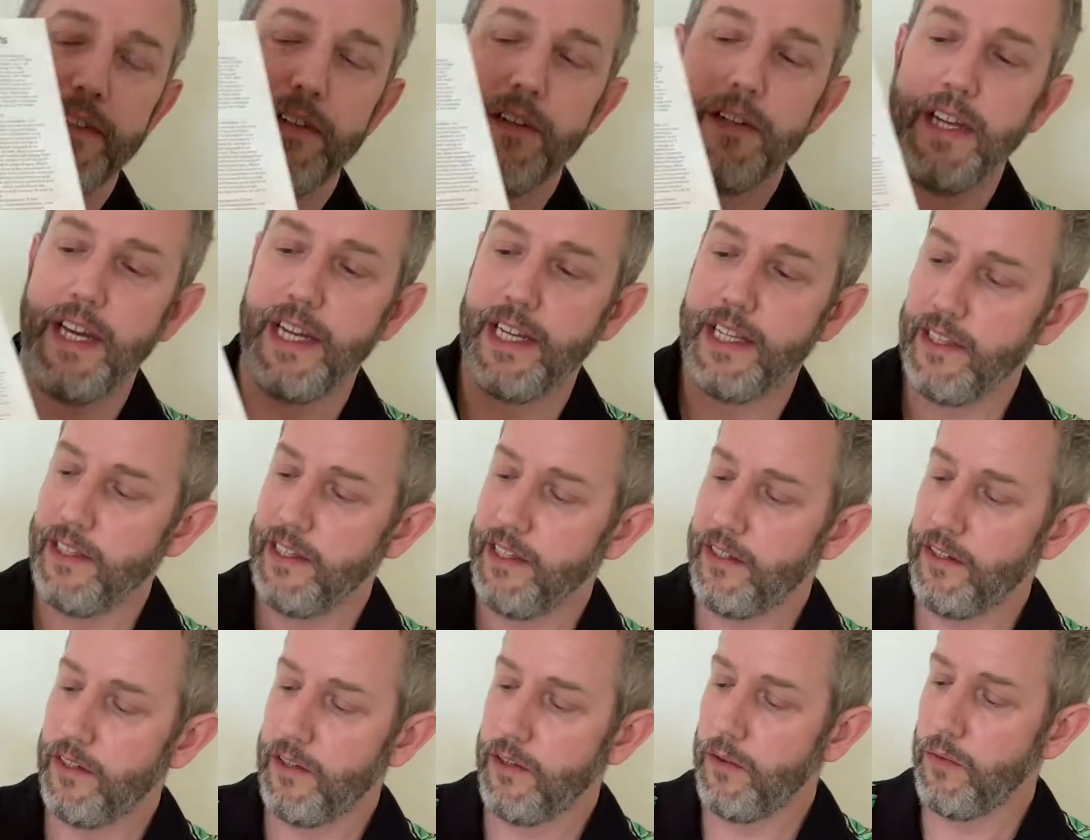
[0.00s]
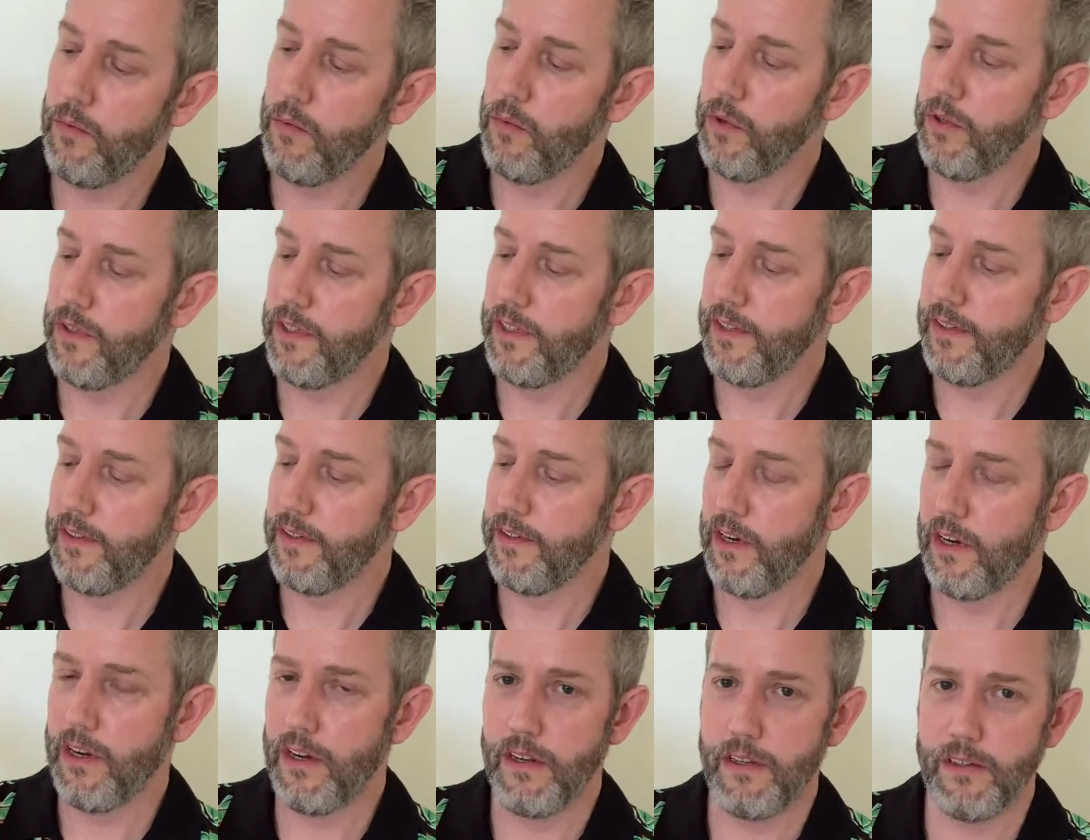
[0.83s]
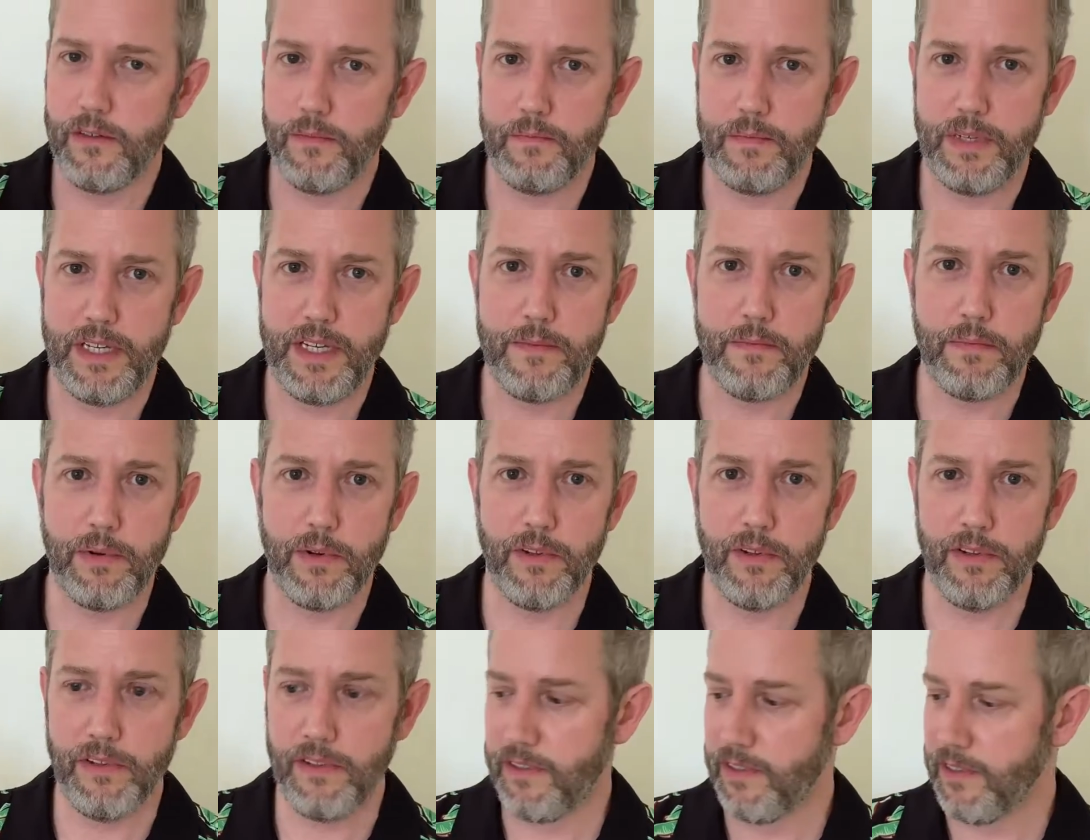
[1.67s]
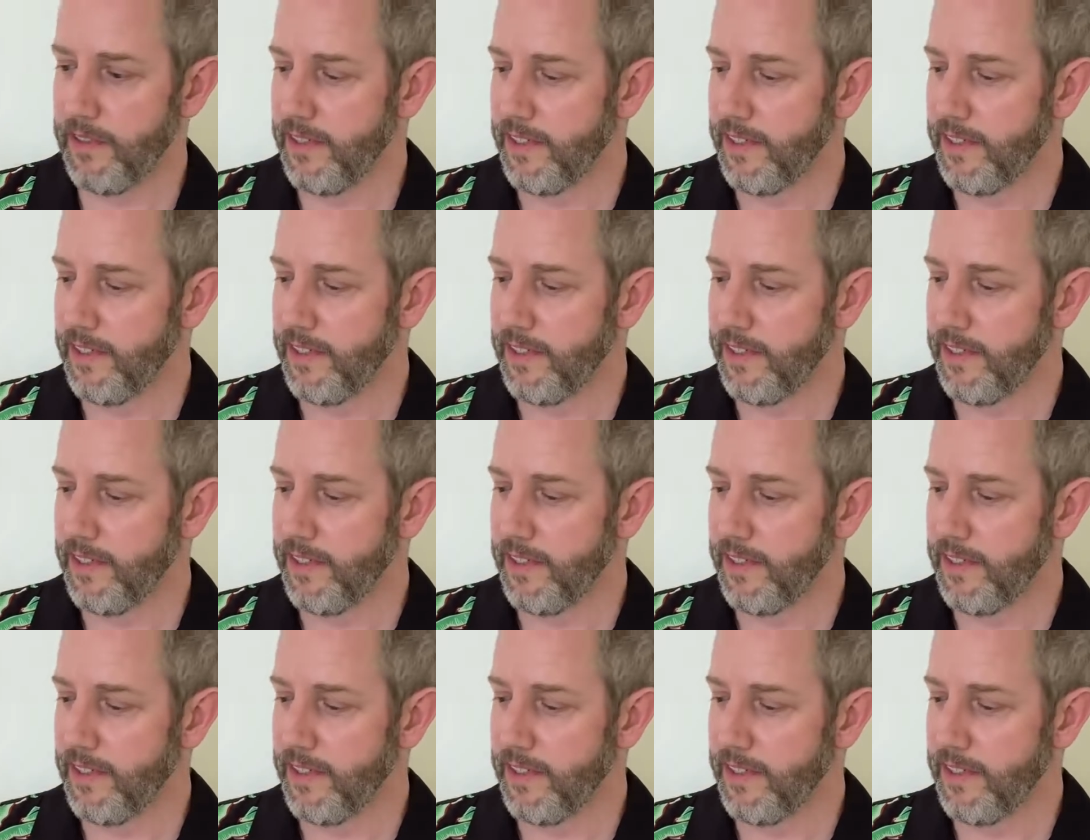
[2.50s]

like little wooden doll people.